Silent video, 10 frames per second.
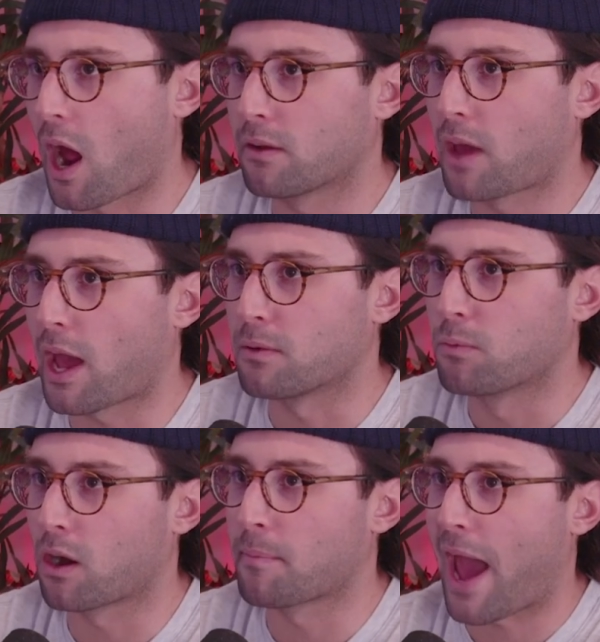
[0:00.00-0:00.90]
All right. Hey,
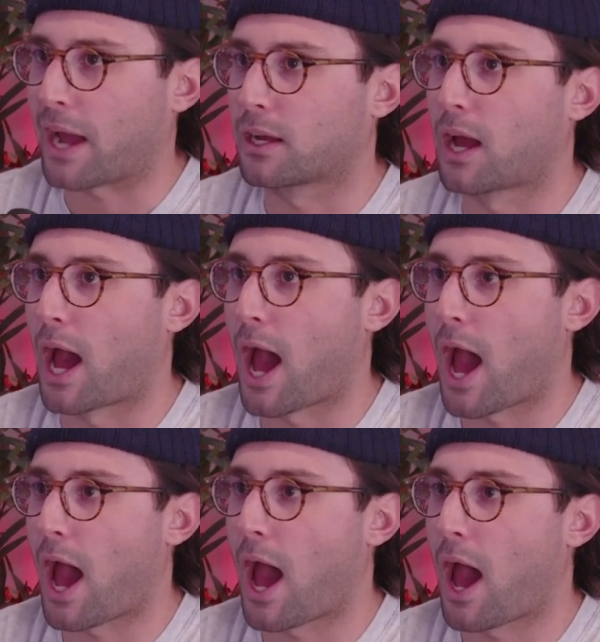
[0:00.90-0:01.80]
welcome back
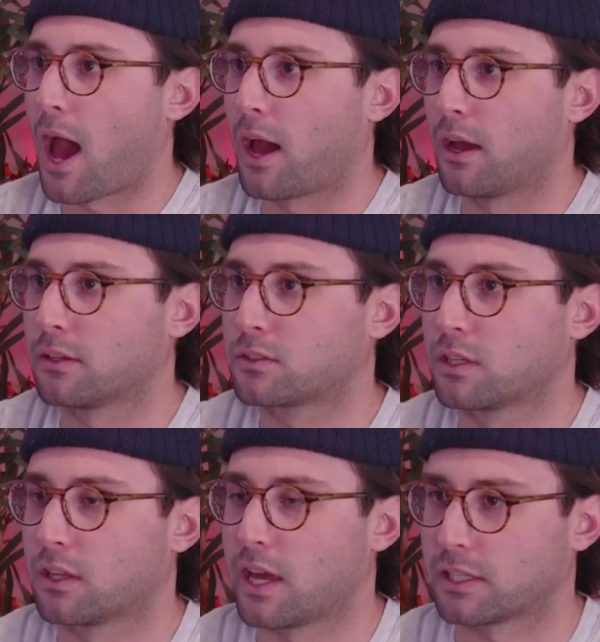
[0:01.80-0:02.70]
to
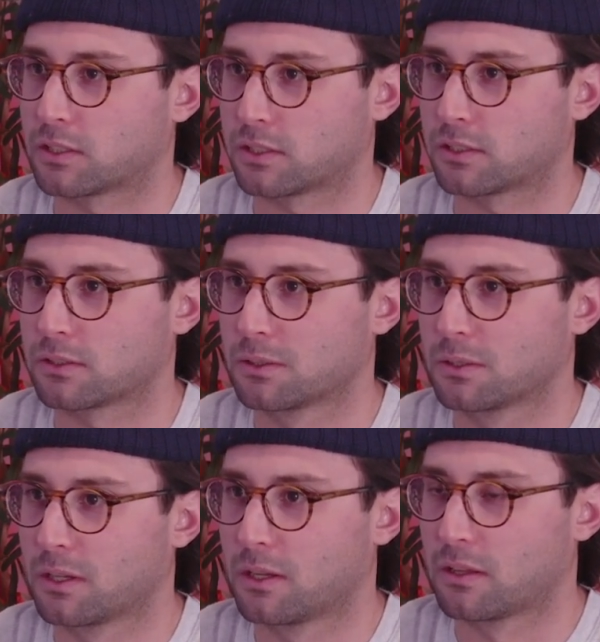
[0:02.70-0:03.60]
this.
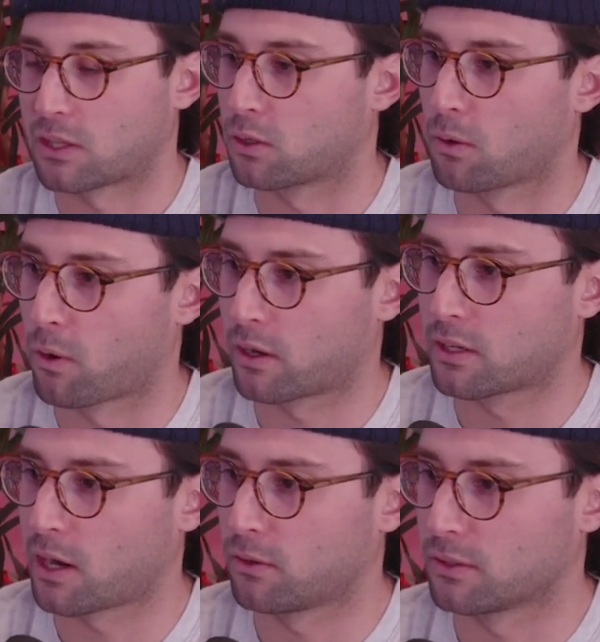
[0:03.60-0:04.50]
That's the
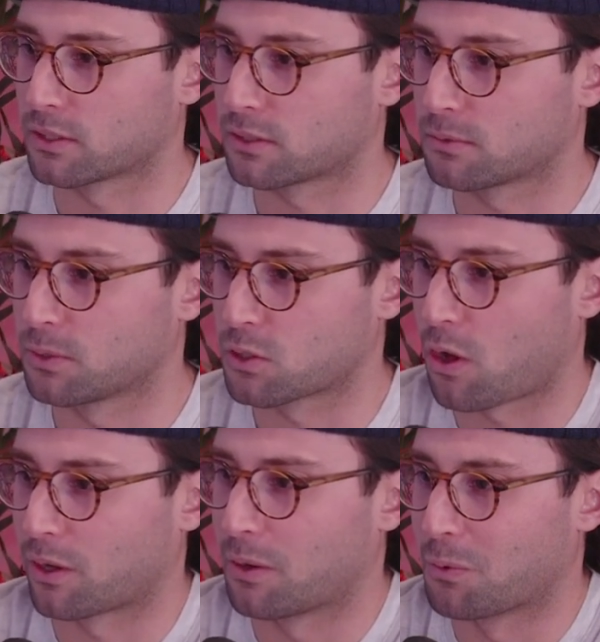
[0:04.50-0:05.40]
working title of this. We're
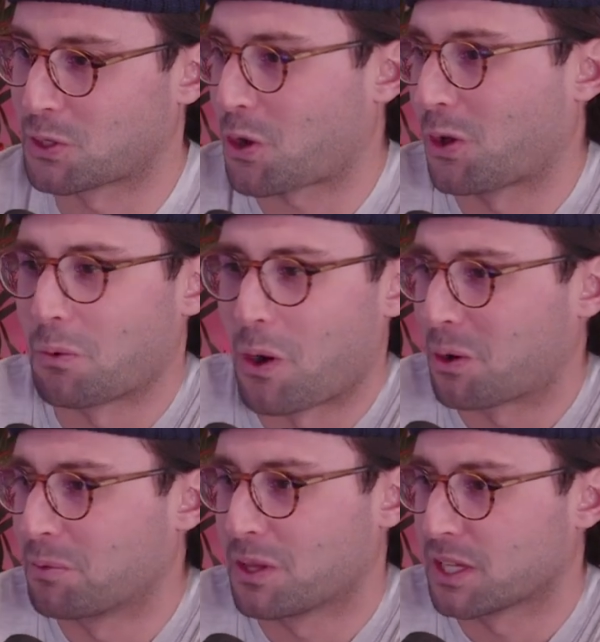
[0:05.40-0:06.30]
just calling it
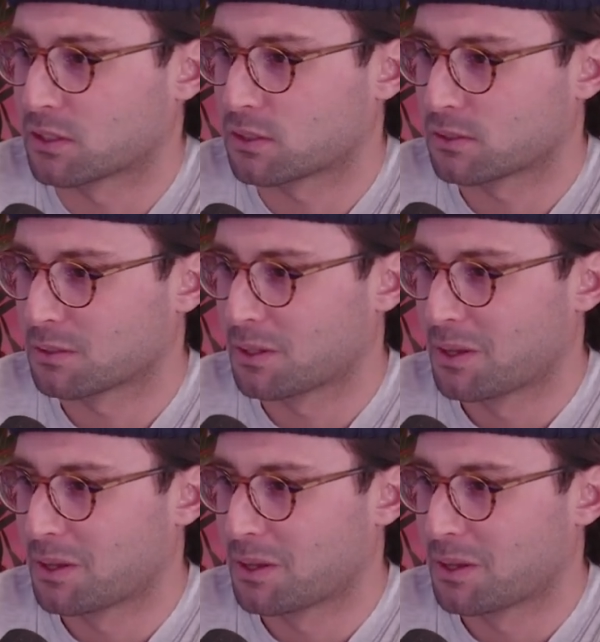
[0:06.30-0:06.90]
Welcome to This.